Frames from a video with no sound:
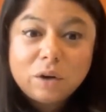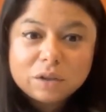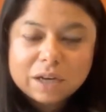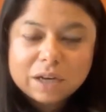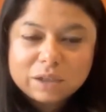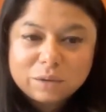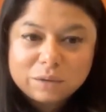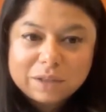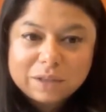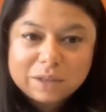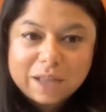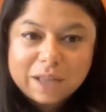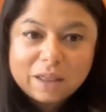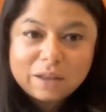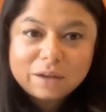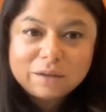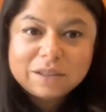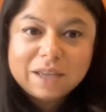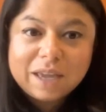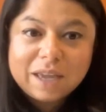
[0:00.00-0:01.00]
um,
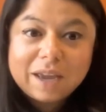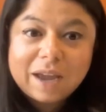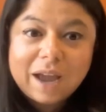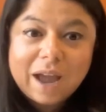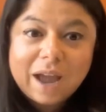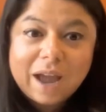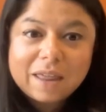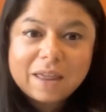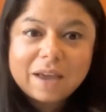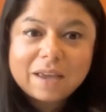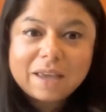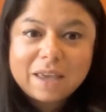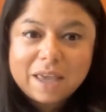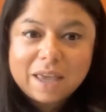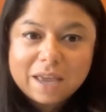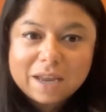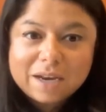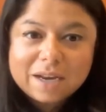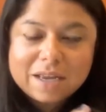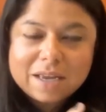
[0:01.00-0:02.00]
match the
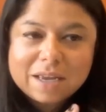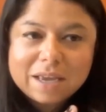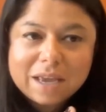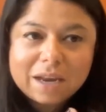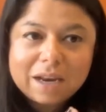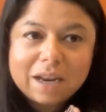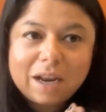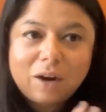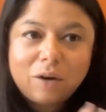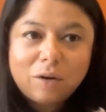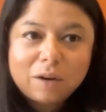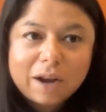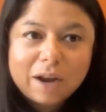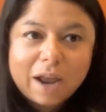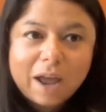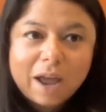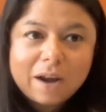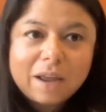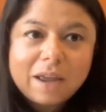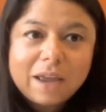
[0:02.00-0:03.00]
results that
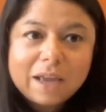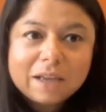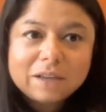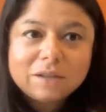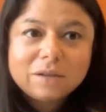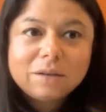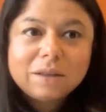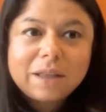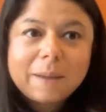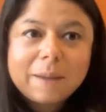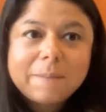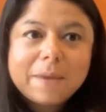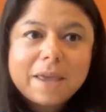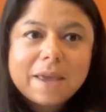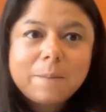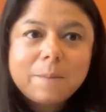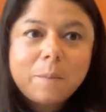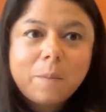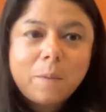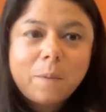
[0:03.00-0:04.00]
each of them
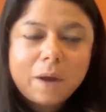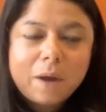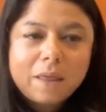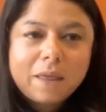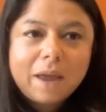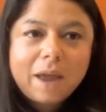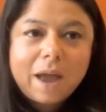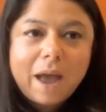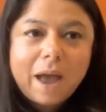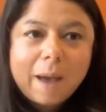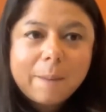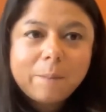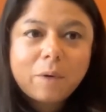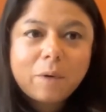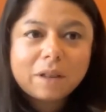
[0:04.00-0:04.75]
wants to achieve,